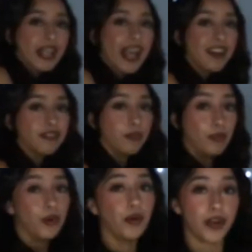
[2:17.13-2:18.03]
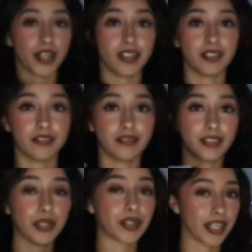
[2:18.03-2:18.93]
We have more,
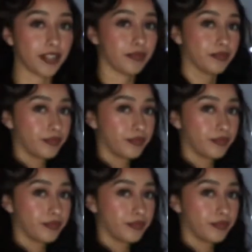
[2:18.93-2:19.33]
okay?